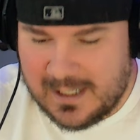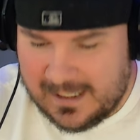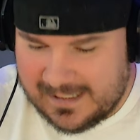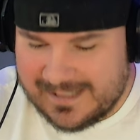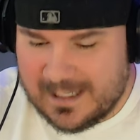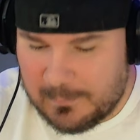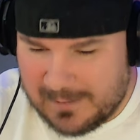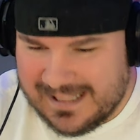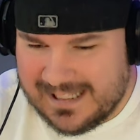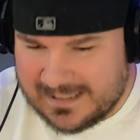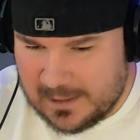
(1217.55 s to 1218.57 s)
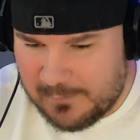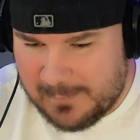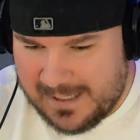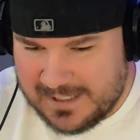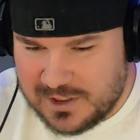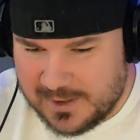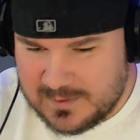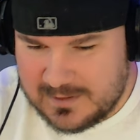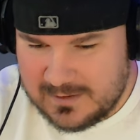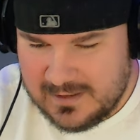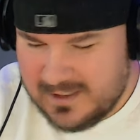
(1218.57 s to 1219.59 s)
I like that one. I like that one. Buy
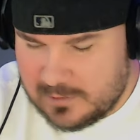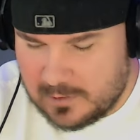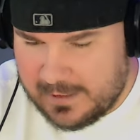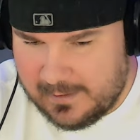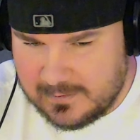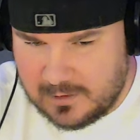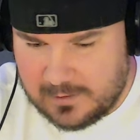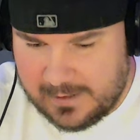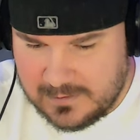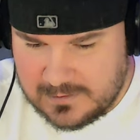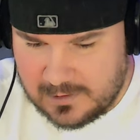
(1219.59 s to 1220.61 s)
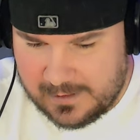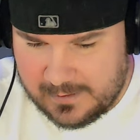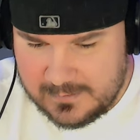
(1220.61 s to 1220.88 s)
chips. It's okay. It's okay. It's okay.